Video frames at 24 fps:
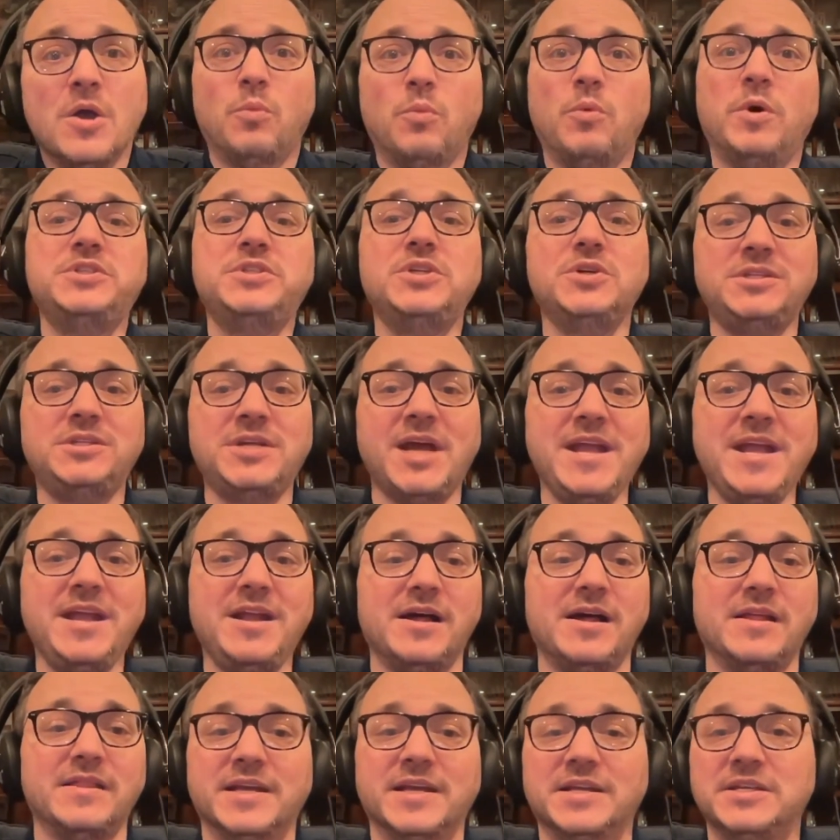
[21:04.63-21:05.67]
What's your take
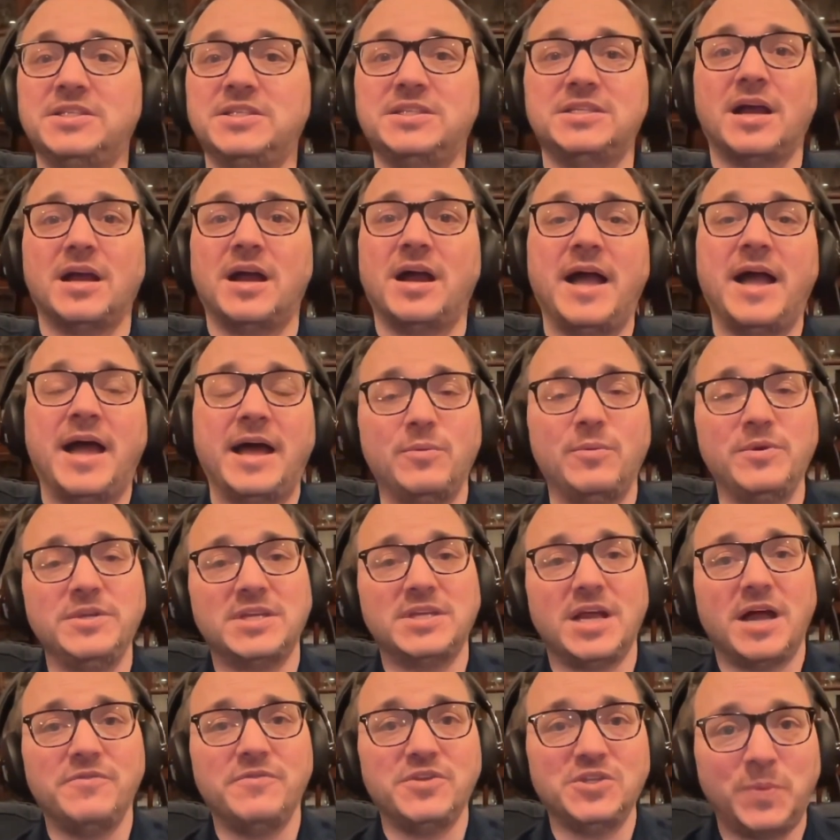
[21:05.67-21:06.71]
on this? How do we
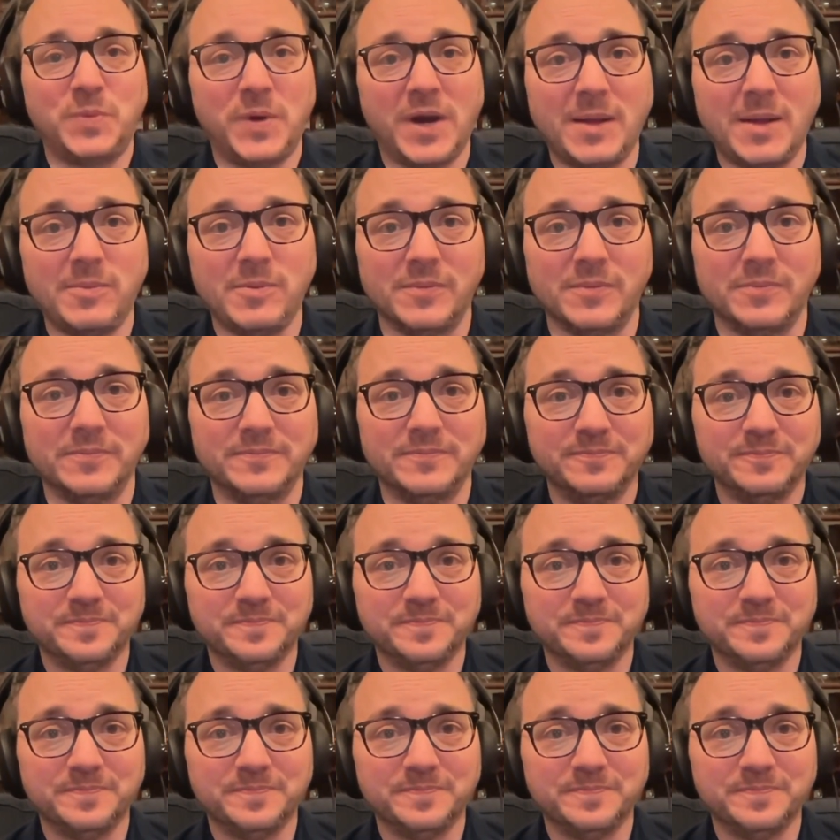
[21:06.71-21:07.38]
solve this problem?